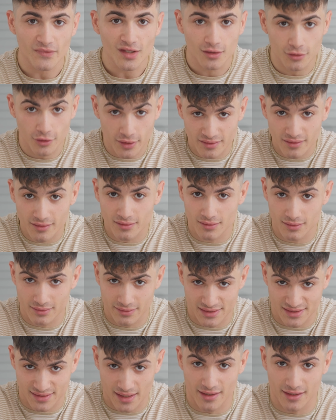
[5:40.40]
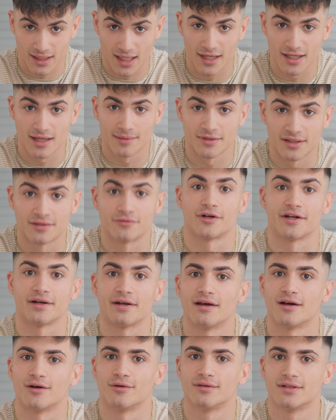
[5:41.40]
at the setting I am in right
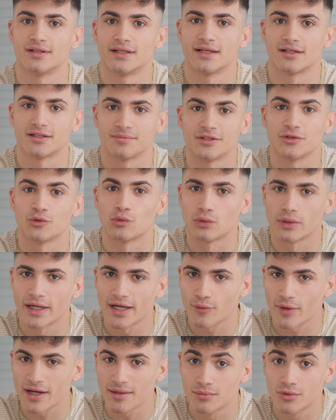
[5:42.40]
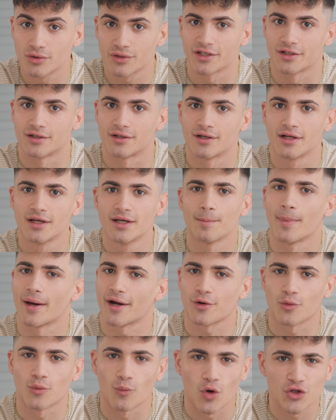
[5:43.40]
now. It could be way, way moodier, but
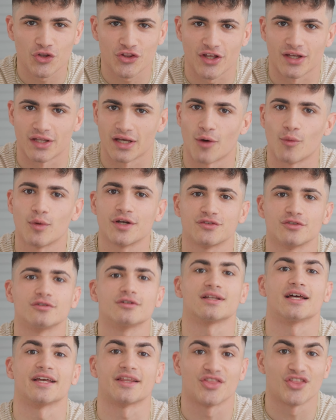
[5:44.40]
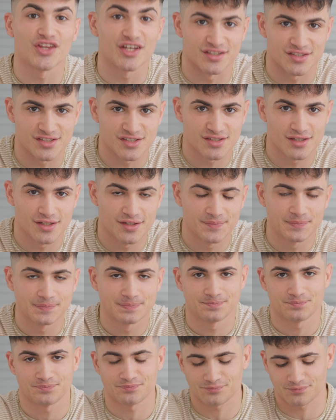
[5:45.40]
I don't want that. I want it to look like this.
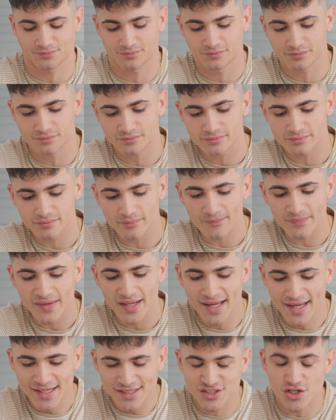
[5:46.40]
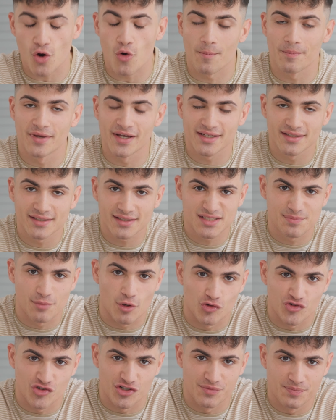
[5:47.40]
So pick an
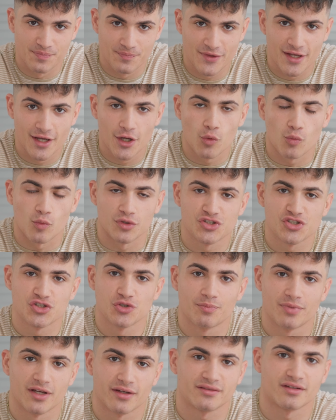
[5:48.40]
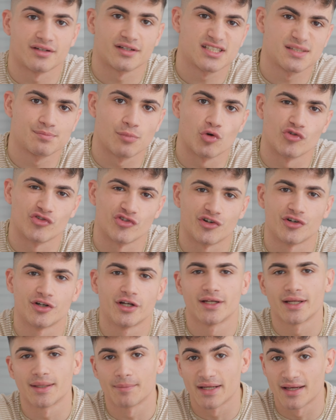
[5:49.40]
exposure. Once you picked an exposure,
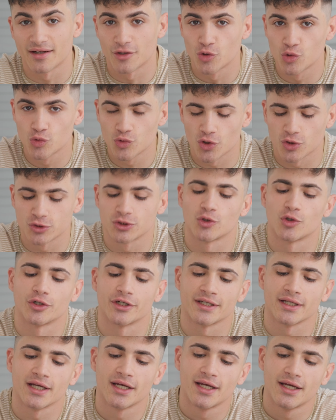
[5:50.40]
get a new node going,